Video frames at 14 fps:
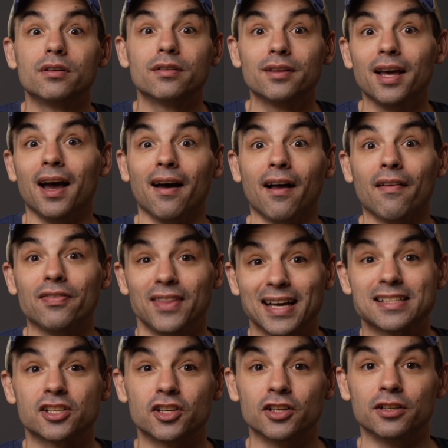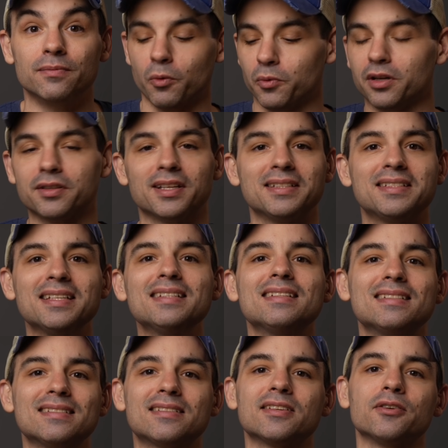yeah, that's good. Well, they didn't
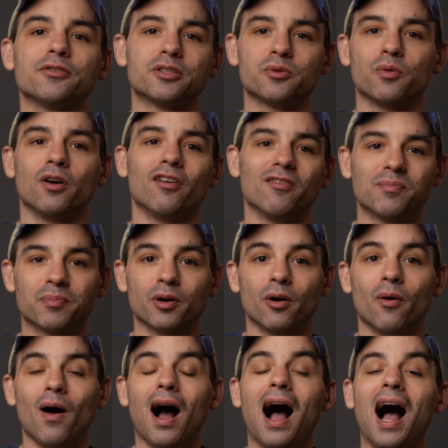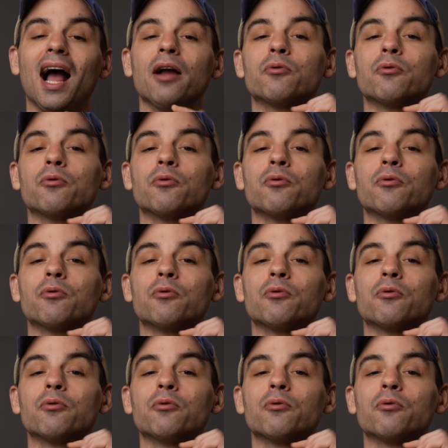until the twelve Pro. I